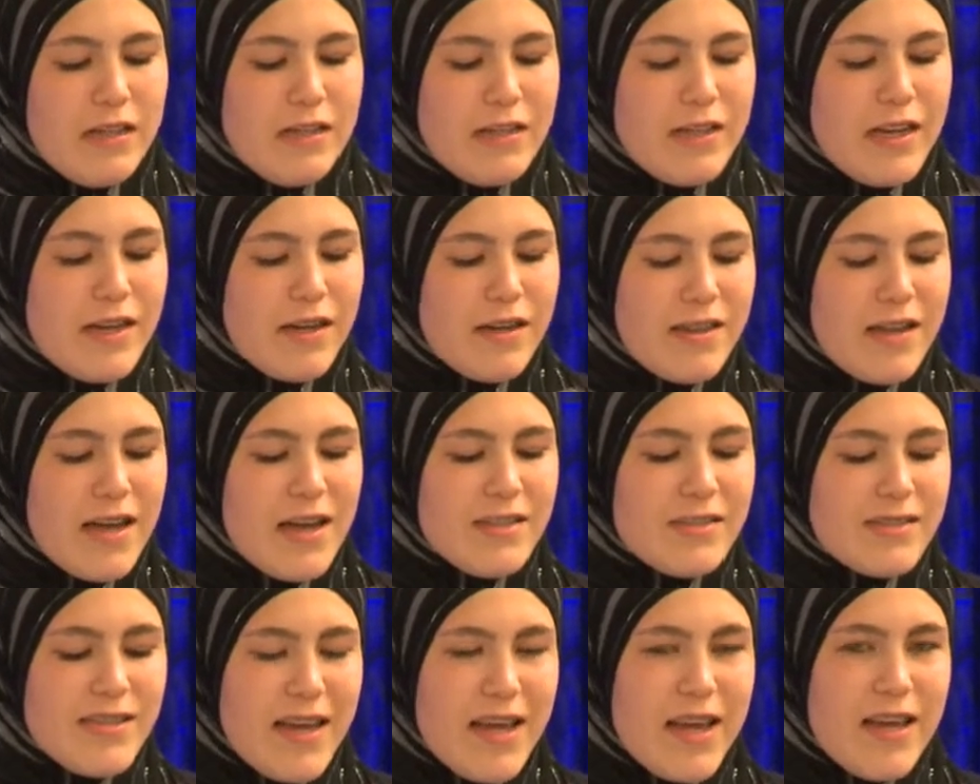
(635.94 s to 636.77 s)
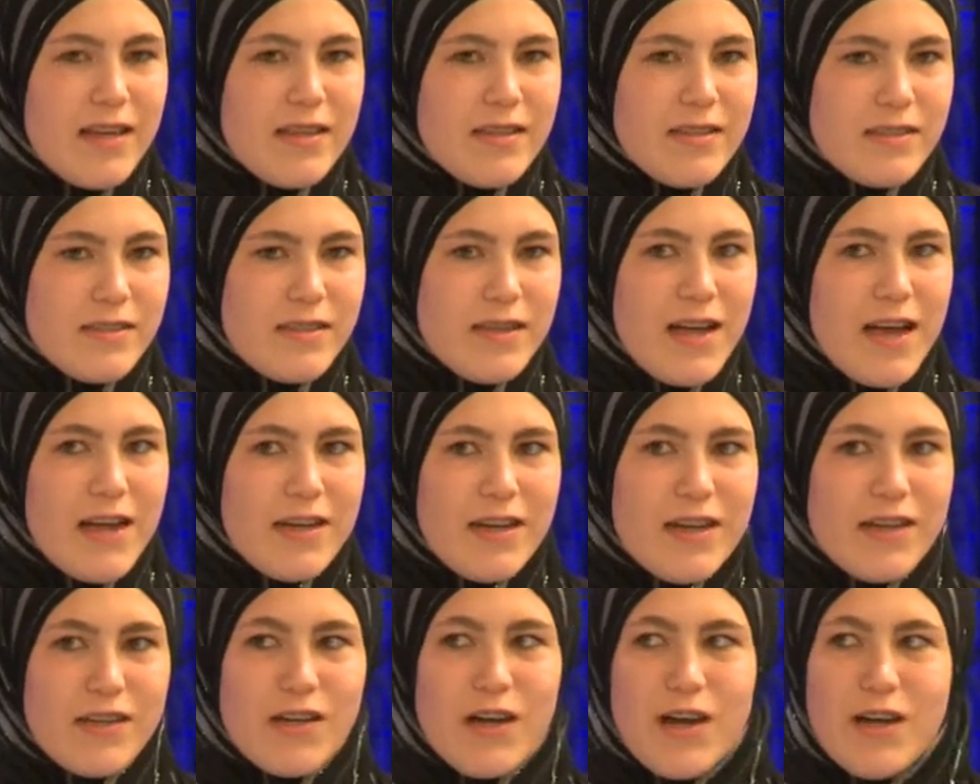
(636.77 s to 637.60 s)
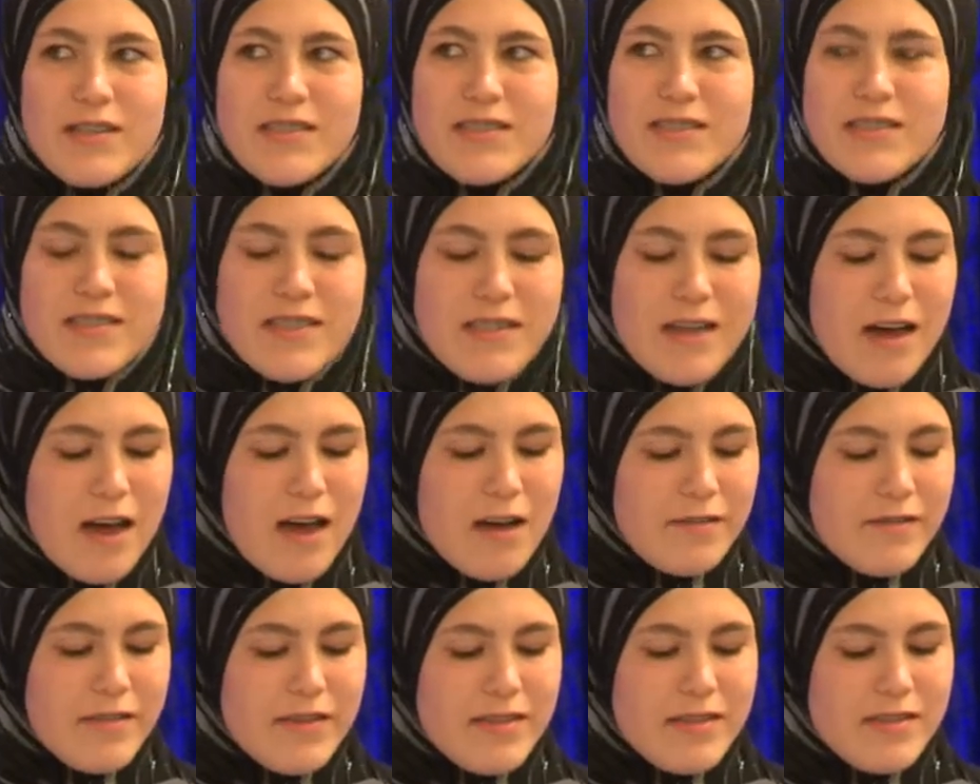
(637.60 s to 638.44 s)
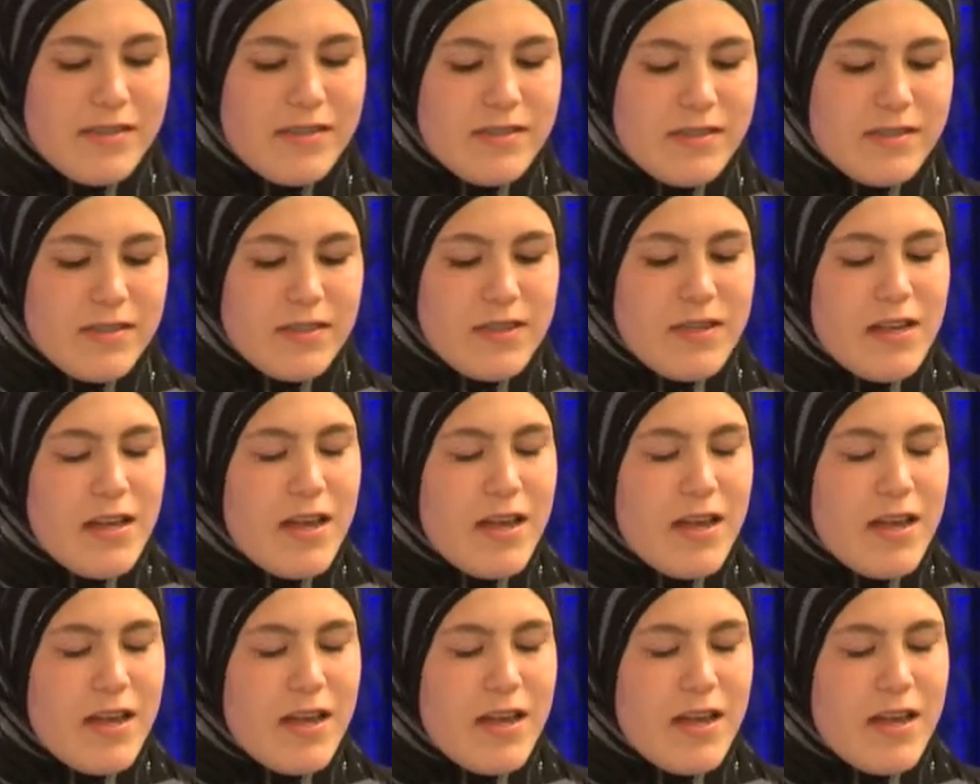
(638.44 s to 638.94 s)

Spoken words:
Later that day, I got called into the office,